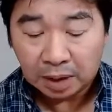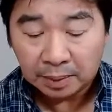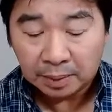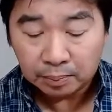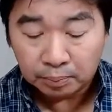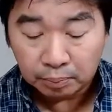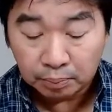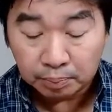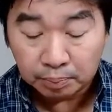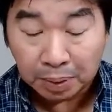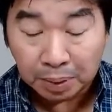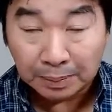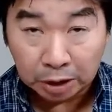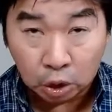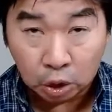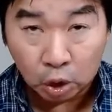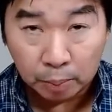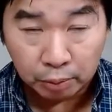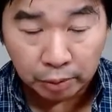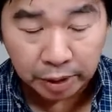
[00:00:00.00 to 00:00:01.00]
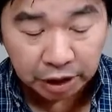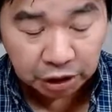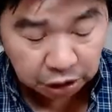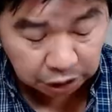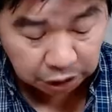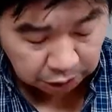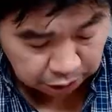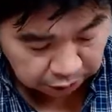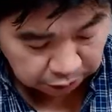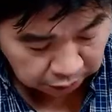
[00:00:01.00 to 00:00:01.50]
public
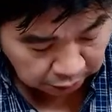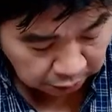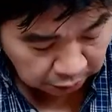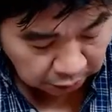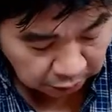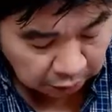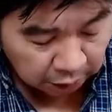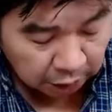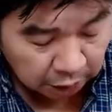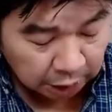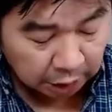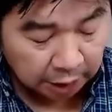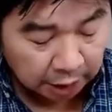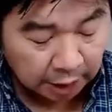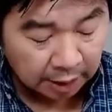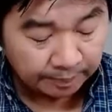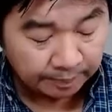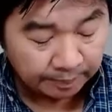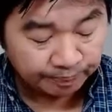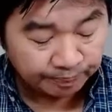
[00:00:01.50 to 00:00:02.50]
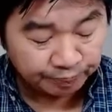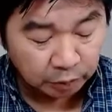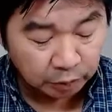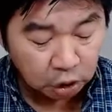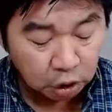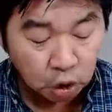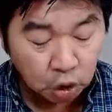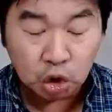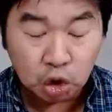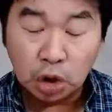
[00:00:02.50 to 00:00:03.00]
corporations. You
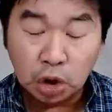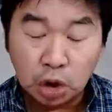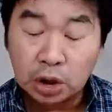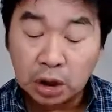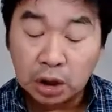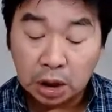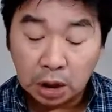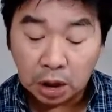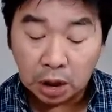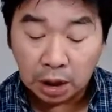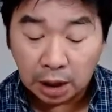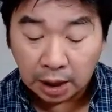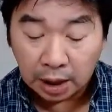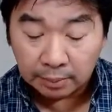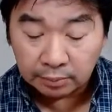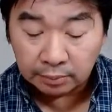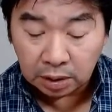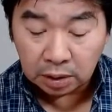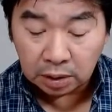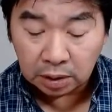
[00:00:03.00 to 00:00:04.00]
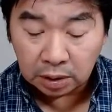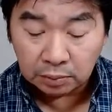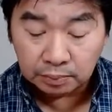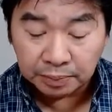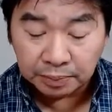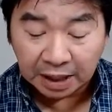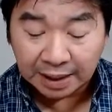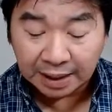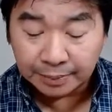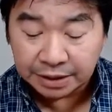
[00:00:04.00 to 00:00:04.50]
should be
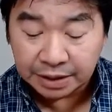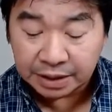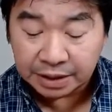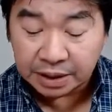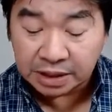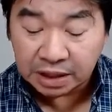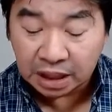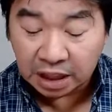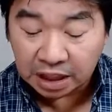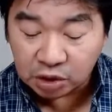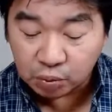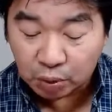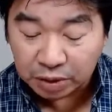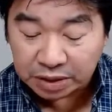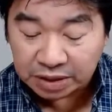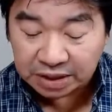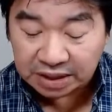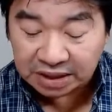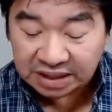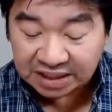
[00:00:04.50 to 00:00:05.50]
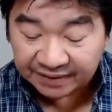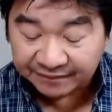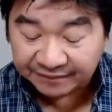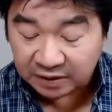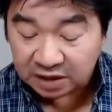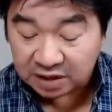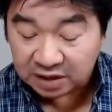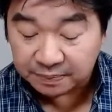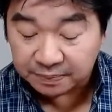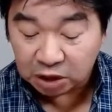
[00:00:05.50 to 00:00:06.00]
able to discuss what's the
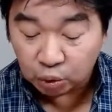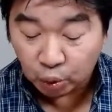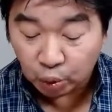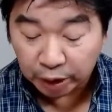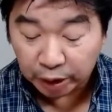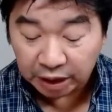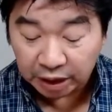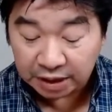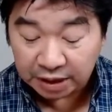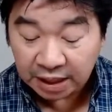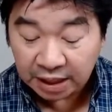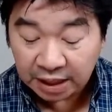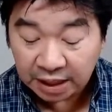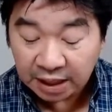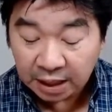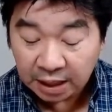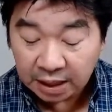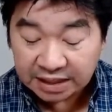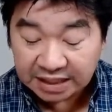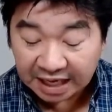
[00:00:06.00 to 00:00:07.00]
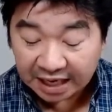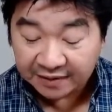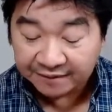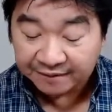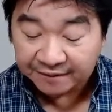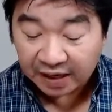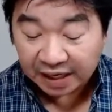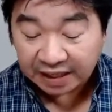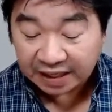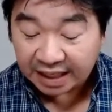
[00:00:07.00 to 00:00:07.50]
difference between debt
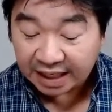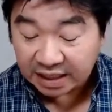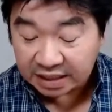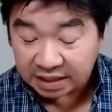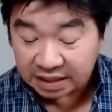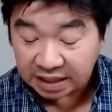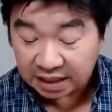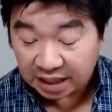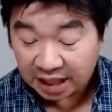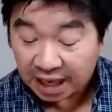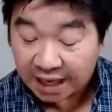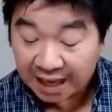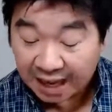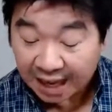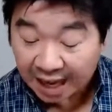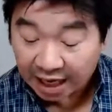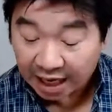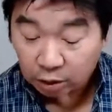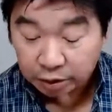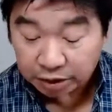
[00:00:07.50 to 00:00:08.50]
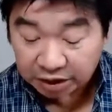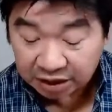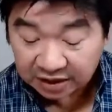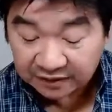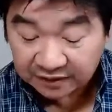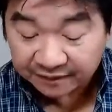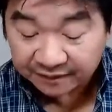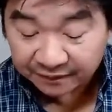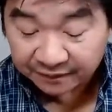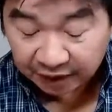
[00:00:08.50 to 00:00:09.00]
financing and equity
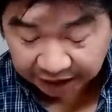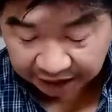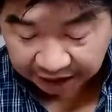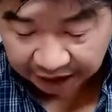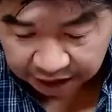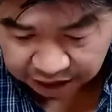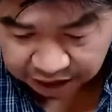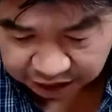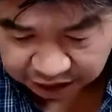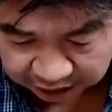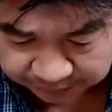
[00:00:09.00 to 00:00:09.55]
financing.